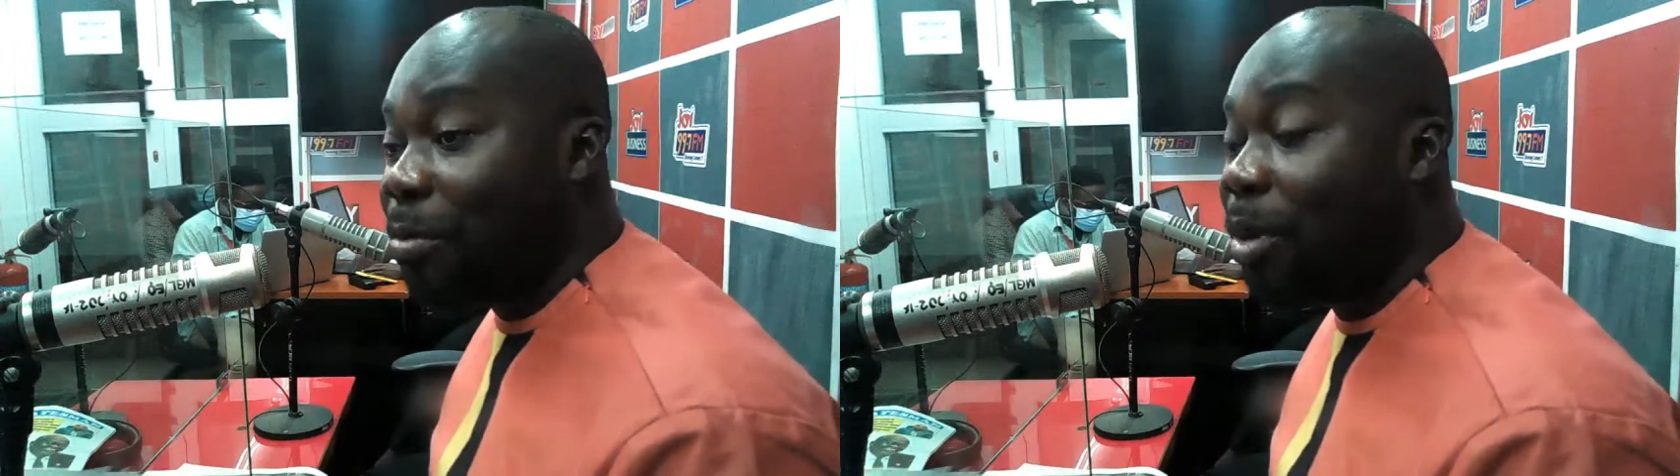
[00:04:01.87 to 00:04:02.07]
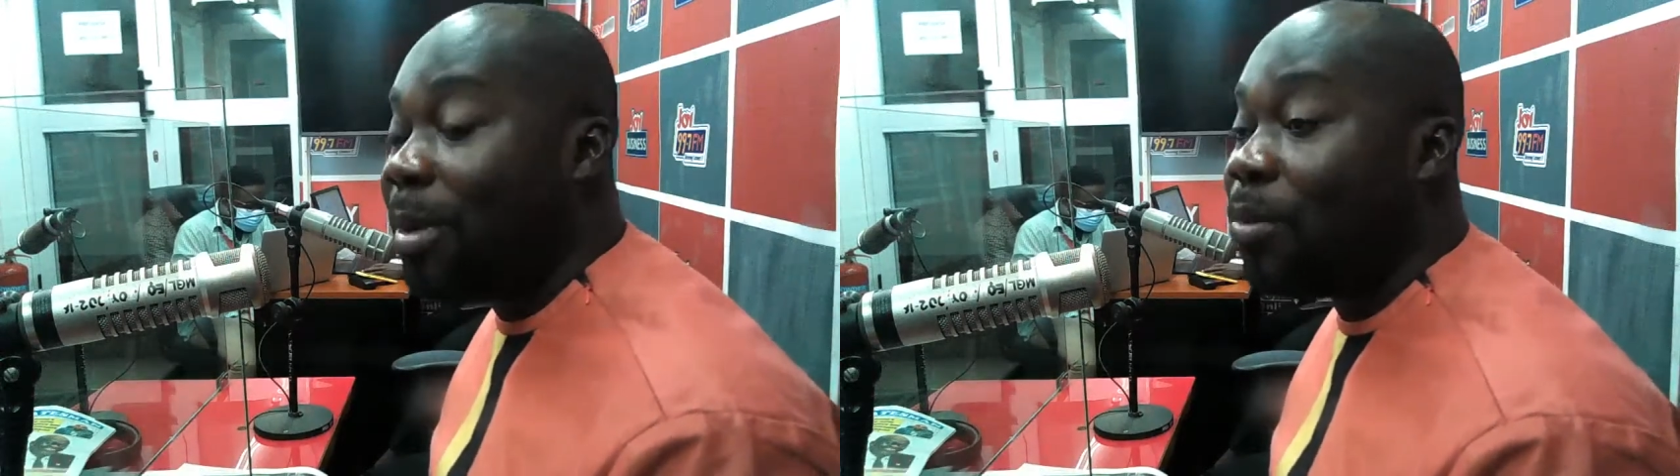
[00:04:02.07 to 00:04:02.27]
we
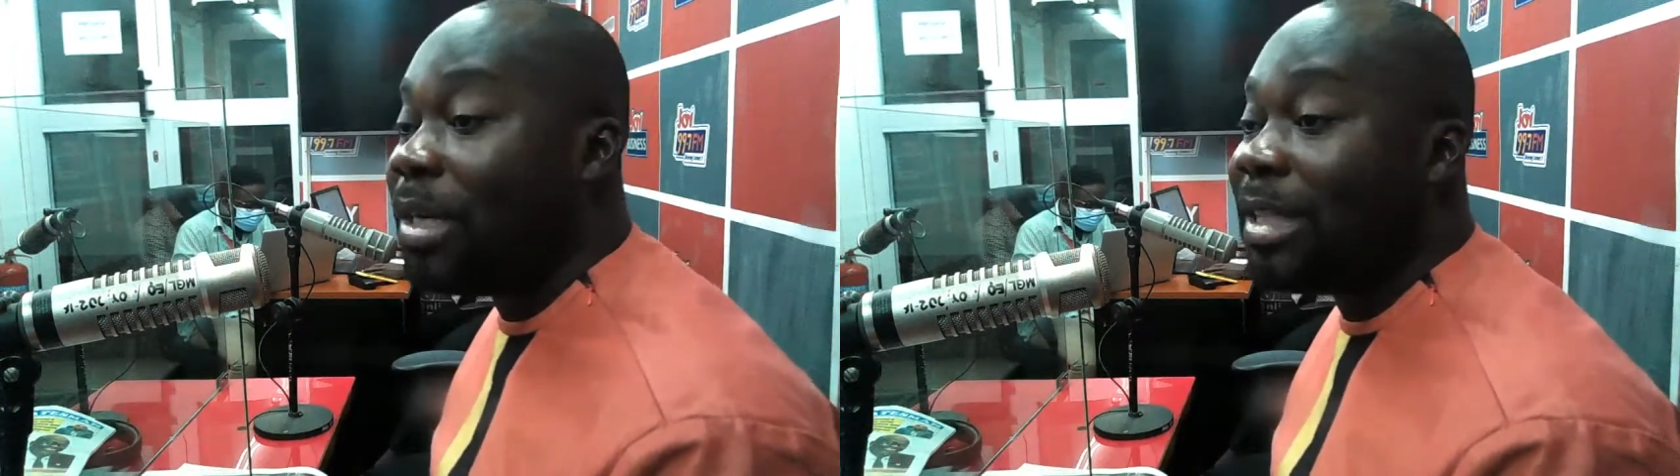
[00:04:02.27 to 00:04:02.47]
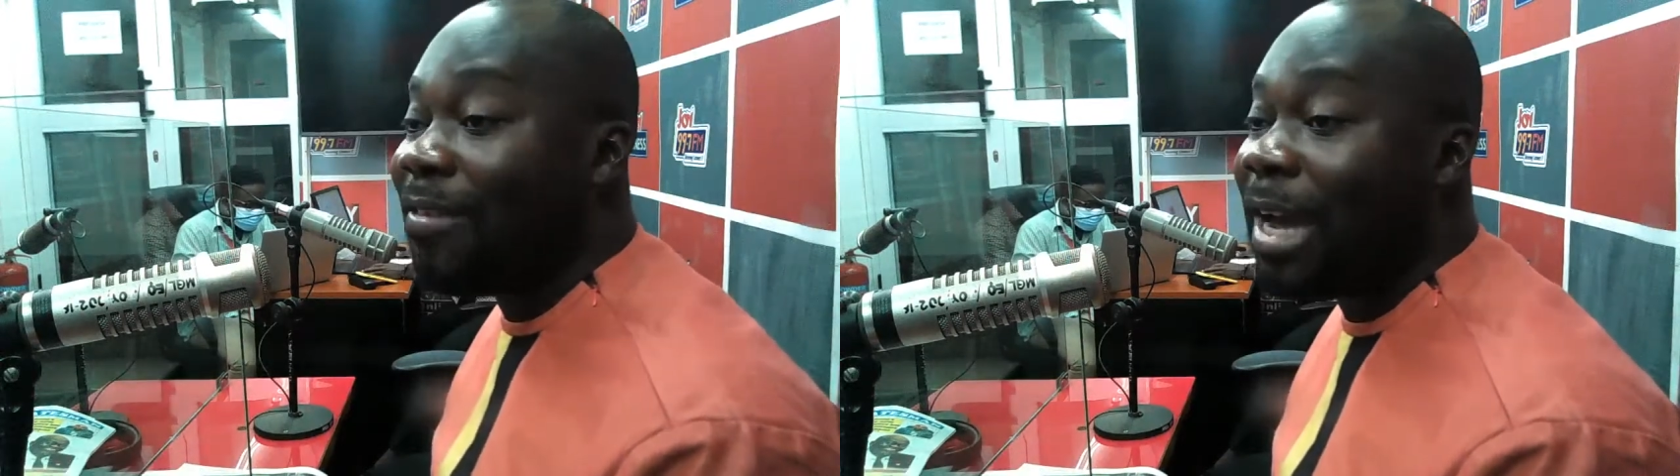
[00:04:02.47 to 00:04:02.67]
probably
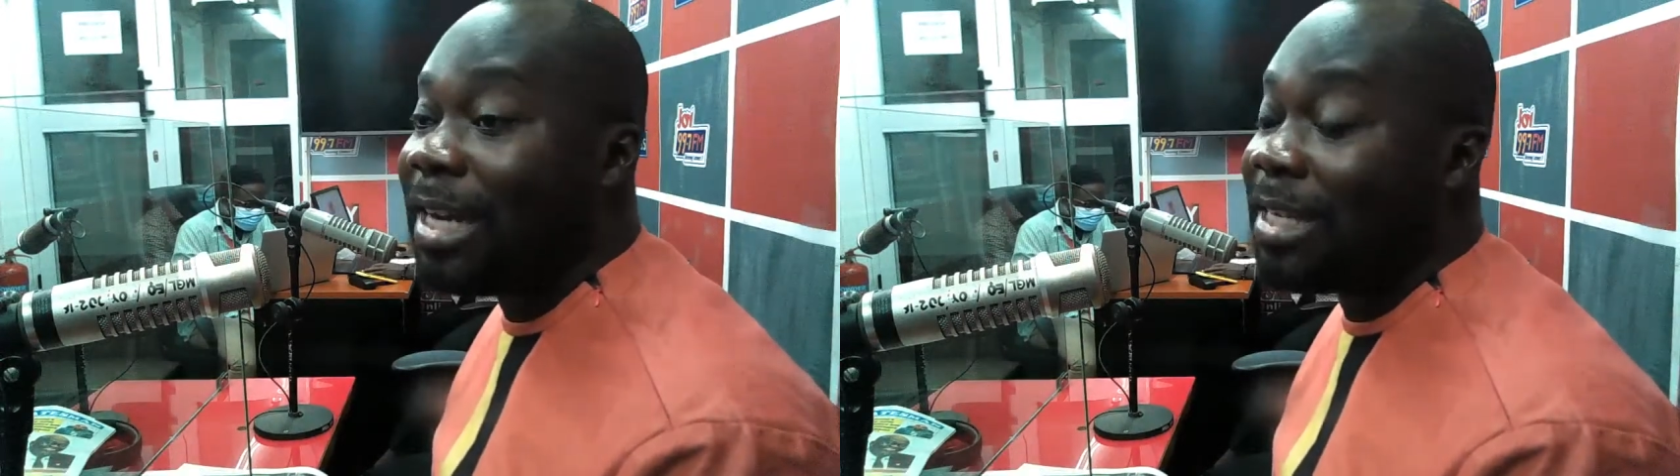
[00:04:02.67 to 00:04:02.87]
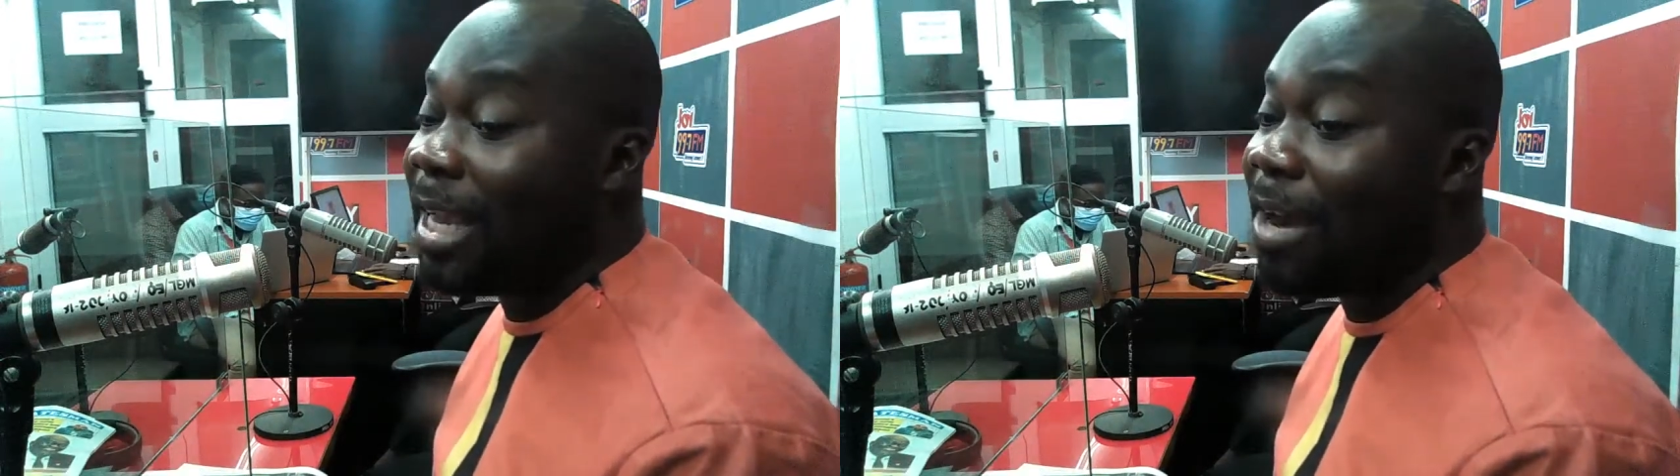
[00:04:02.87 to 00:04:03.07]
wouldn't have had
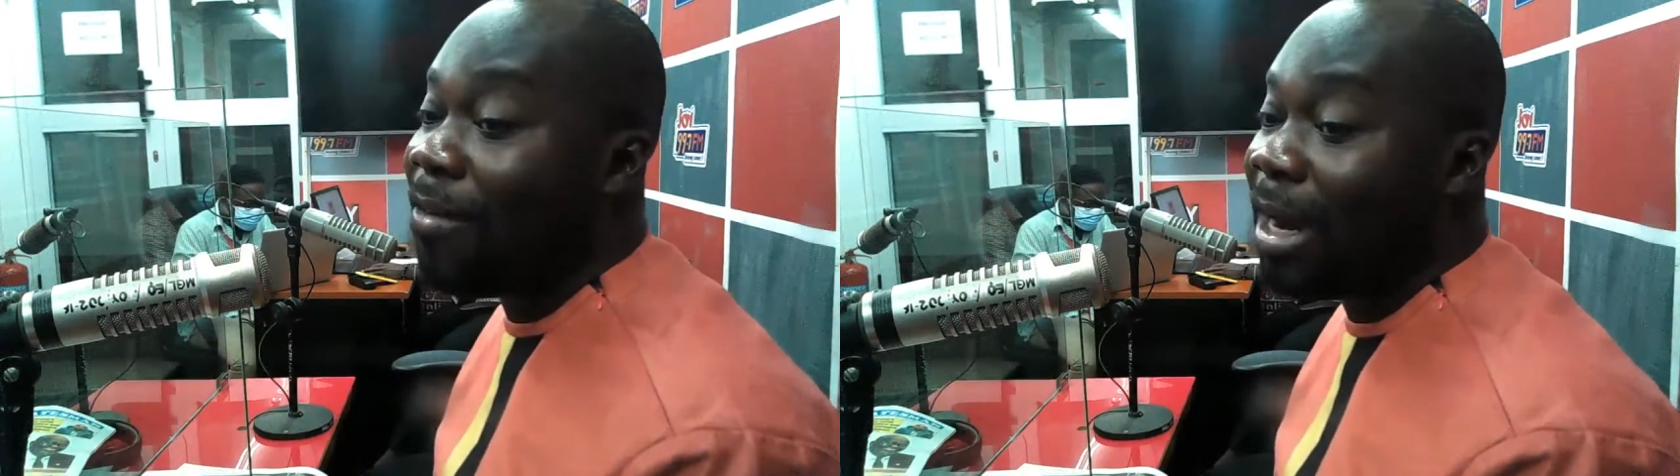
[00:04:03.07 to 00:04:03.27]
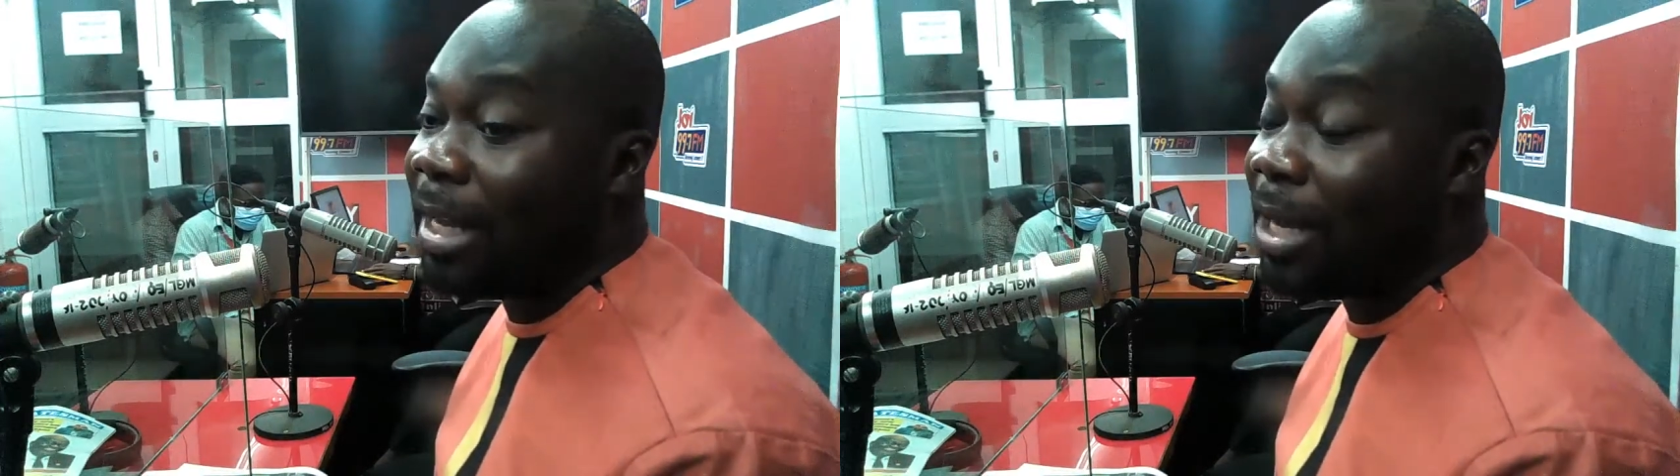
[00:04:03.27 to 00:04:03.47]
a second round,